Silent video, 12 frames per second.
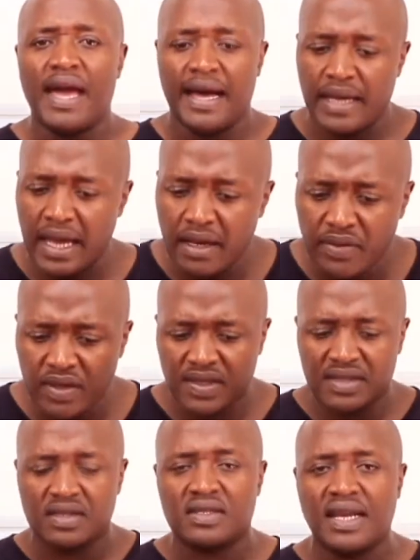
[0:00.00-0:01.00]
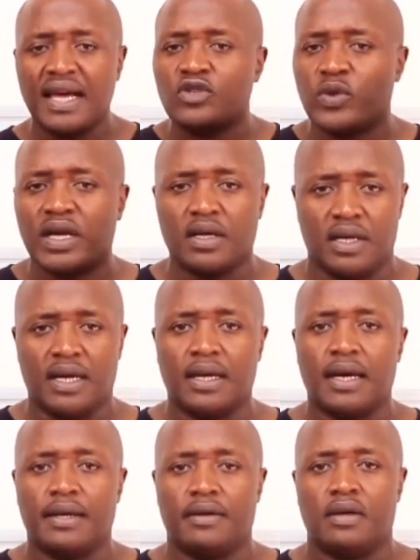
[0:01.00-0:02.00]
and anything that is learned, we can
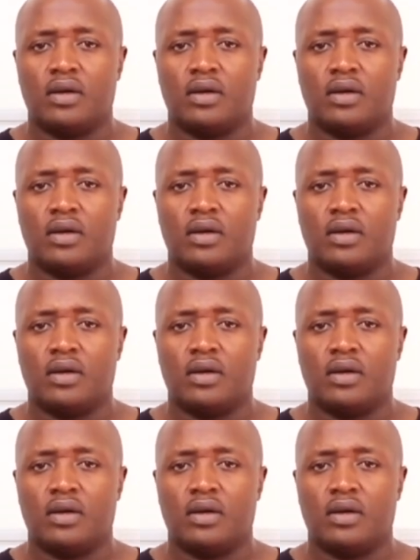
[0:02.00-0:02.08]
unlearn.